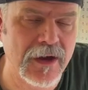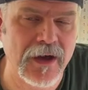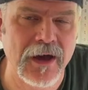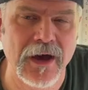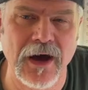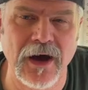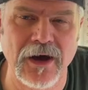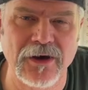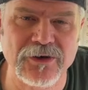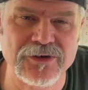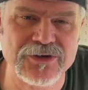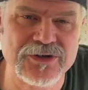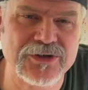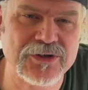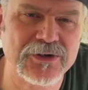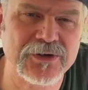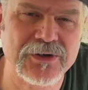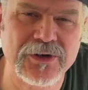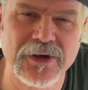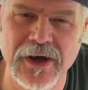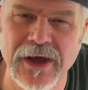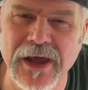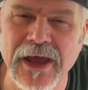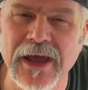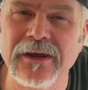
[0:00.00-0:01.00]
I'll show
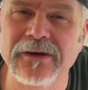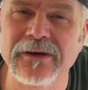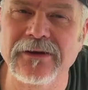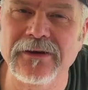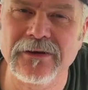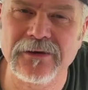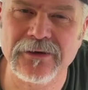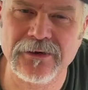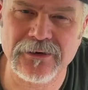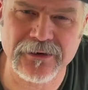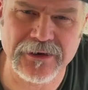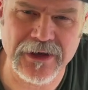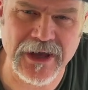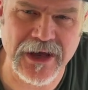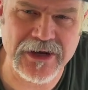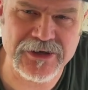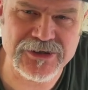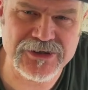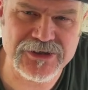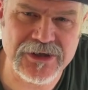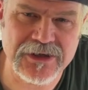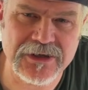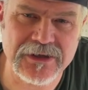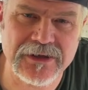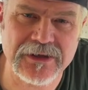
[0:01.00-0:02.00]
you a handy little
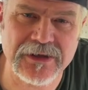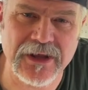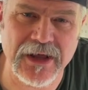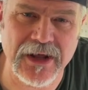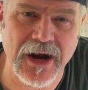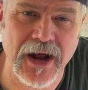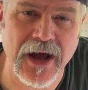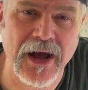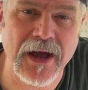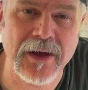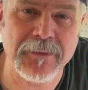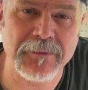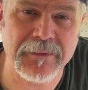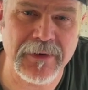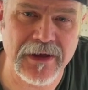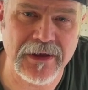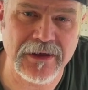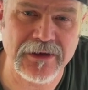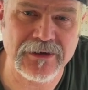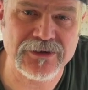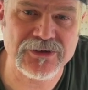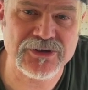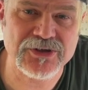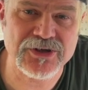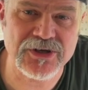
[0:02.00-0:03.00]
gadget that I
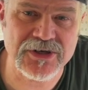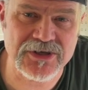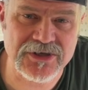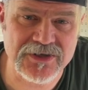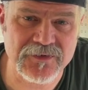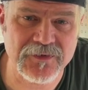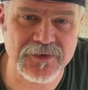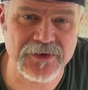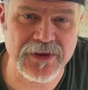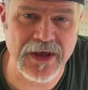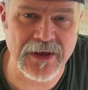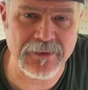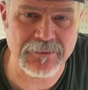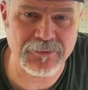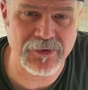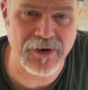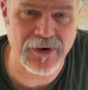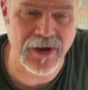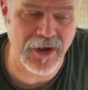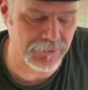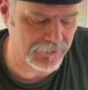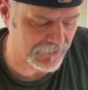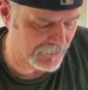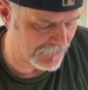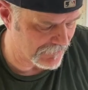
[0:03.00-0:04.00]
made just for that
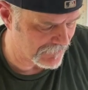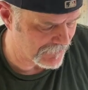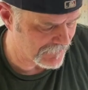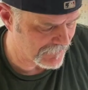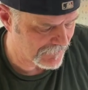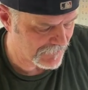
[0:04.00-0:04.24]
problem.